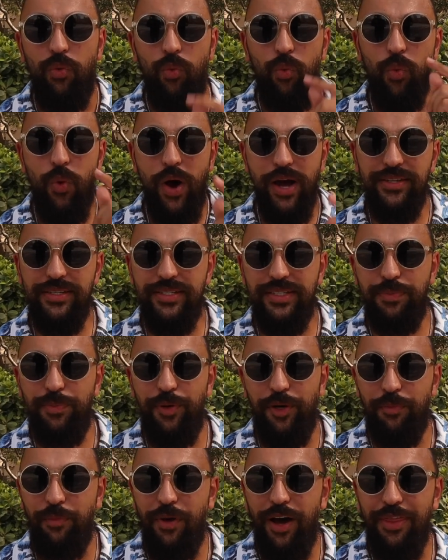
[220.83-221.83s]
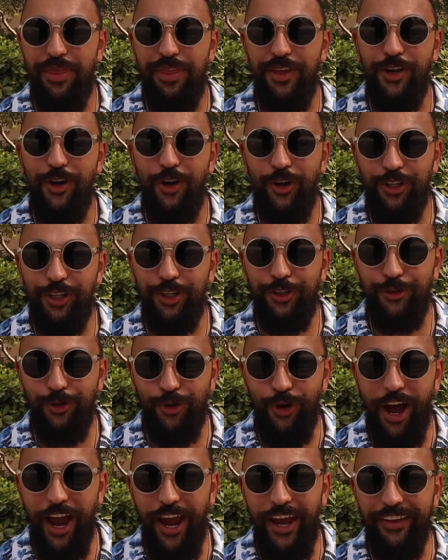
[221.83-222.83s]
once per month in order to
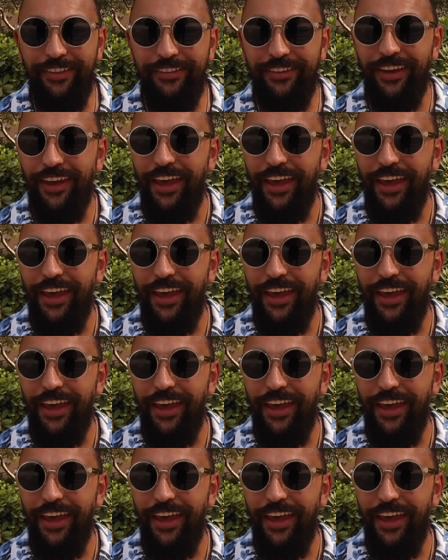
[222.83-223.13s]
write.